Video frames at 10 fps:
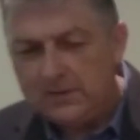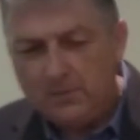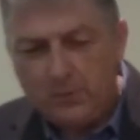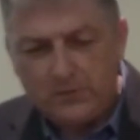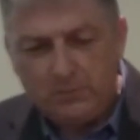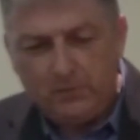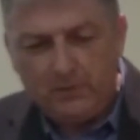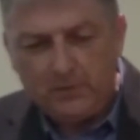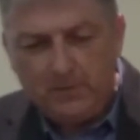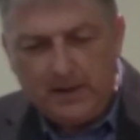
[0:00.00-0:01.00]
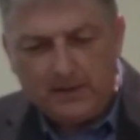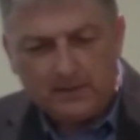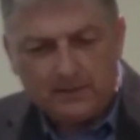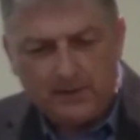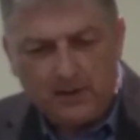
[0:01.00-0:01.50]
It's impossible for him to make
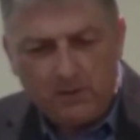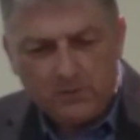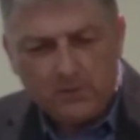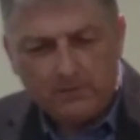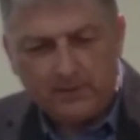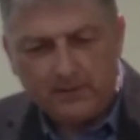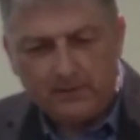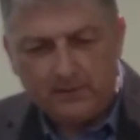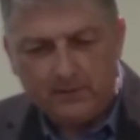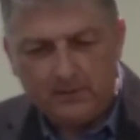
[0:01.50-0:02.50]
it. He can't do everything.